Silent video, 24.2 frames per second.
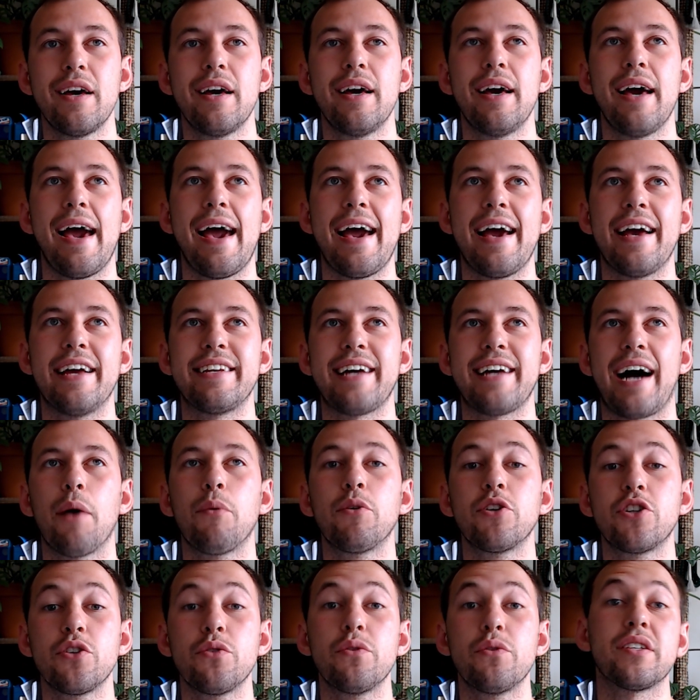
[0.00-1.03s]
And I
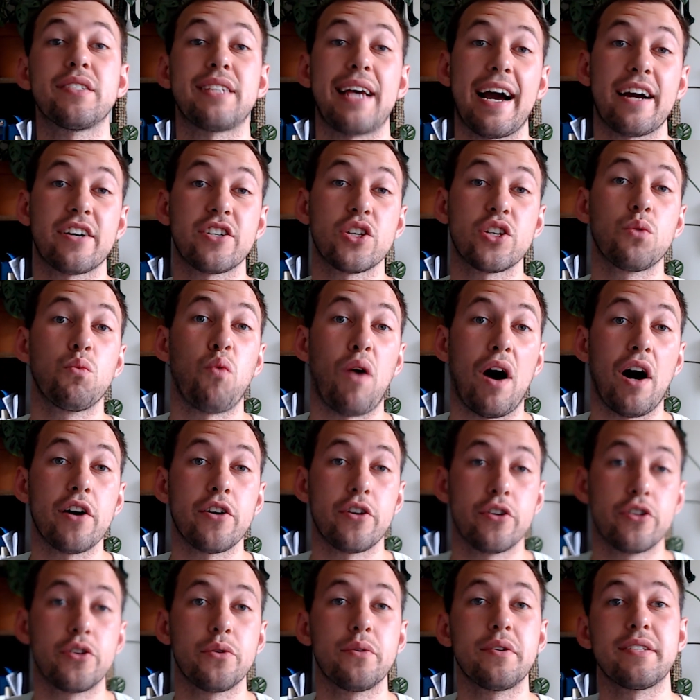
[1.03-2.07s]
would do this actually while
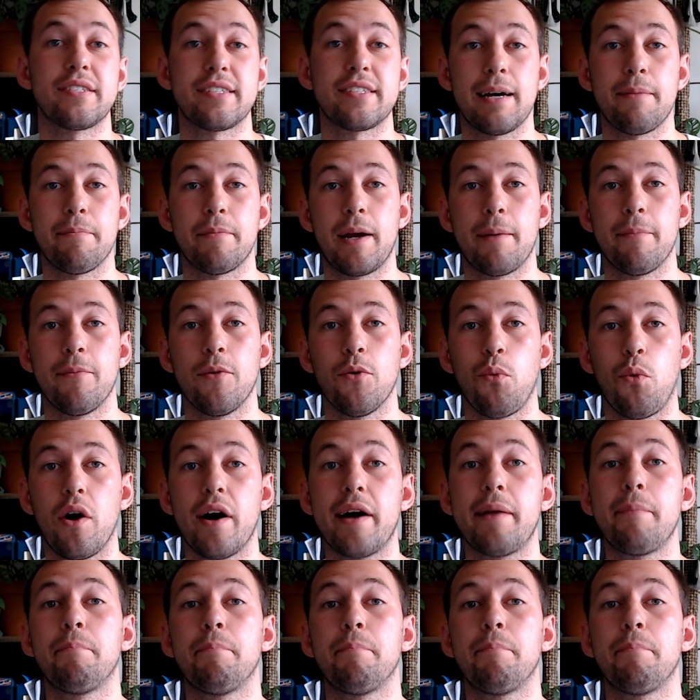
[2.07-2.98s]
you're doing step number one,